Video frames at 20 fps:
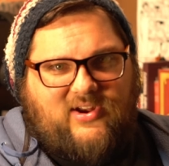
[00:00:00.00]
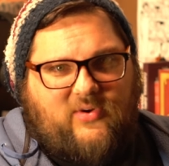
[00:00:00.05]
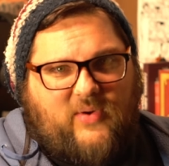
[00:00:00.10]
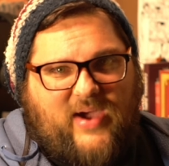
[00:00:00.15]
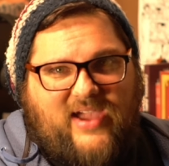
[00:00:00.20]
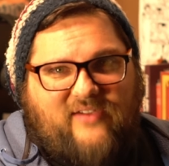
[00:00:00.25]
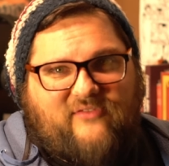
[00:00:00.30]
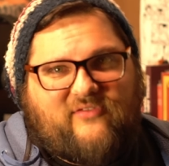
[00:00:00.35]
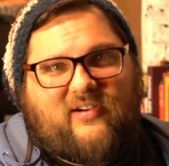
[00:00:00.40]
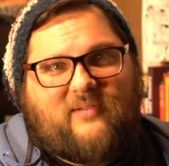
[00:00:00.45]

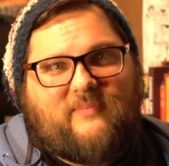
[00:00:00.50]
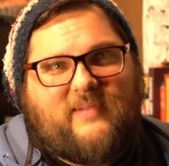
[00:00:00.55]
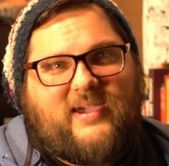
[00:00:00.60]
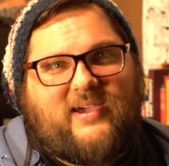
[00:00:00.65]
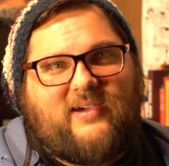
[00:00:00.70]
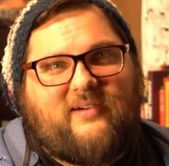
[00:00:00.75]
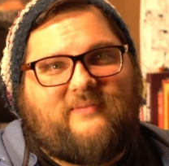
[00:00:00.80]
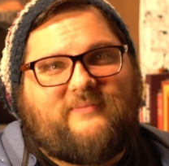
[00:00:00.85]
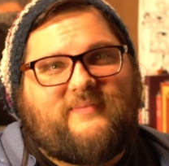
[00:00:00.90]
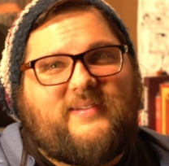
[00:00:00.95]
away from
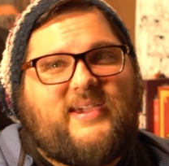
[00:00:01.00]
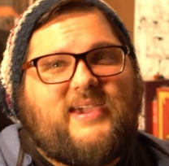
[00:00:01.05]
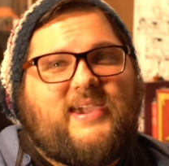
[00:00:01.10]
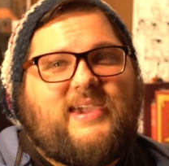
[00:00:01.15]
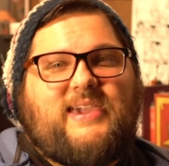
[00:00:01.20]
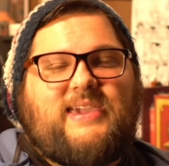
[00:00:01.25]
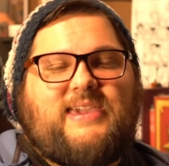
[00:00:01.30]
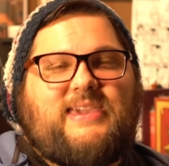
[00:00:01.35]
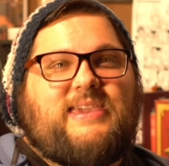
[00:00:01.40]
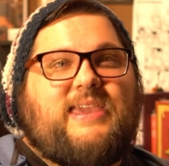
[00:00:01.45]
him,
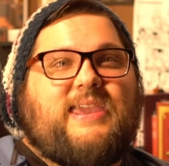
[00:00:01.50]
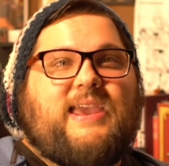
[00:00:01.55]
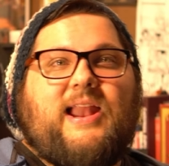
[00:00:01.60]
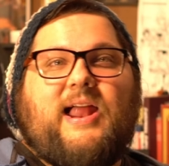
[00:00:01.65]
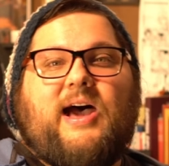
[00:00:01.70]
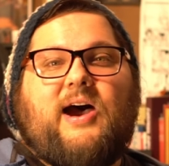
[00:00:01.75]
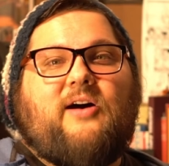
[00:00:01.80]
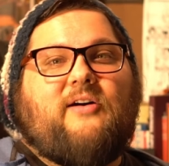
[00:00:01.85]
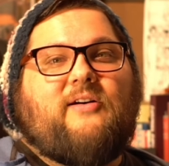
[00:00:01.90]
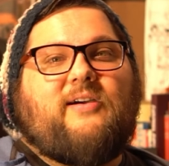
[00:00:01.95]

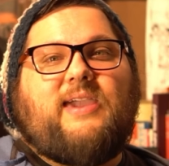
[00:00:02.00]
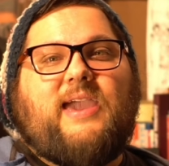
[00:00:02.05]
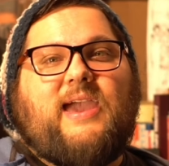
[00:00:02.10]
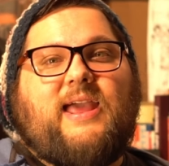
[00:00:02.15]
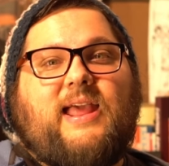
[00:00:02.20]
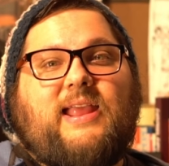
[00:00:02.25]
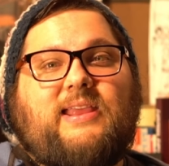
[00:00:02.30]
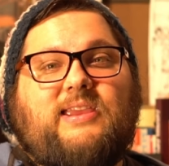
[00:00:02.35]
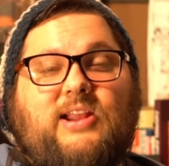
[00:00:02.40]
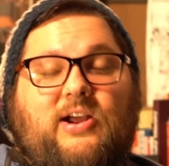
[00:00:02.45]

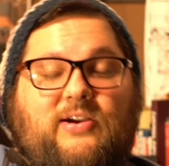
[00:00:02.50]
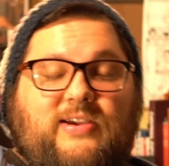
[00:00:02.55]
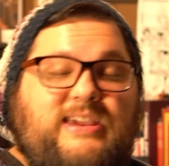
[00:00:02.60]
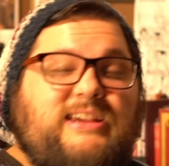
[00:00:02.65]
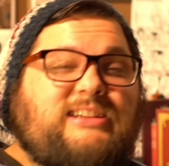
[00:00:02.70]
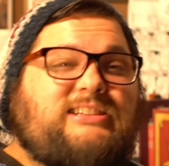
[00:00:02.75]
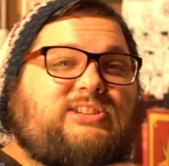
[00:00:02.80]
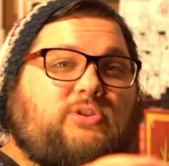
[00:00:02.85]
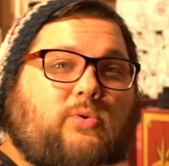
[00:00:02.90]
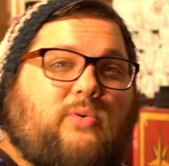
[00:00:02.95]
and
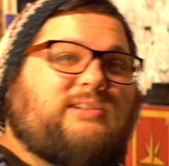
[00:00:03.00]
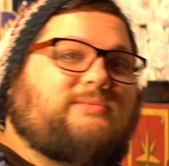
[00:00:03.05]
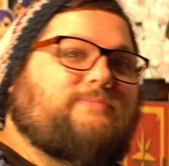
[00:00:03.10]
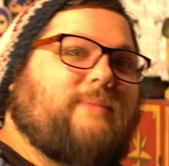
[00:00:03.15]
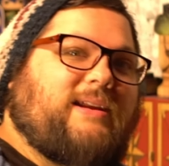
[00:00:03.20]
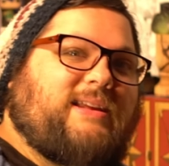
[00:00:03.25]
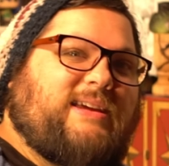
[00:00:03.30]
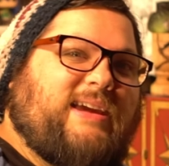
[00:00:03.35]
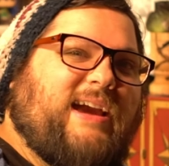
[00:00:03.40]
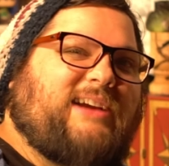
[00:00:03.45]
he stores
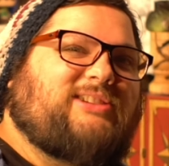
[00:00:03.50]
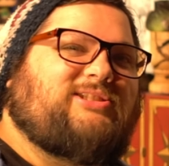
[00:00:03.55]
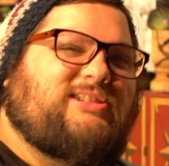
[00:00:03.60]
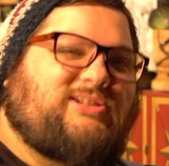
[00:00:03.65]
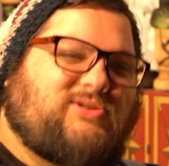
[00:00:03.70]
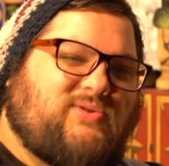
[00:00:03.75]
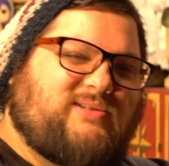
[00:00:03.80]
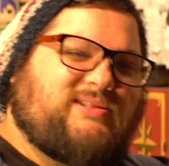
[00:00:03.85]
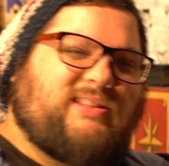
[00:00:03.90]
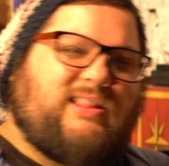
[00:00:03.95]
money. He actually
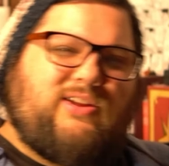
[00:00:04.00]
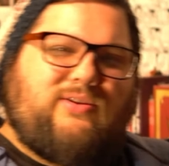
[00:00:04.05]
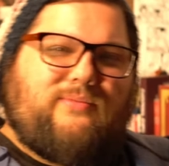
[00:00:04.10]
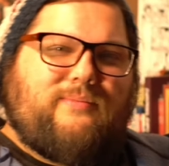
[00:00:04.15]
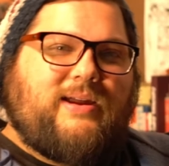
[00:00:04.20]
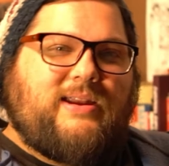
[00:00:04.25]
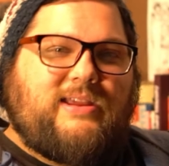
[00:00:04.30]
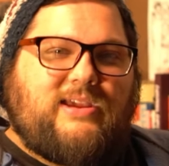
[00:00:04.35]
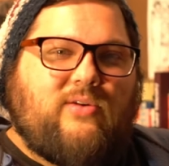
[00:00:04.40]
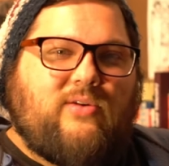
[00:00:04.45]
stores a little money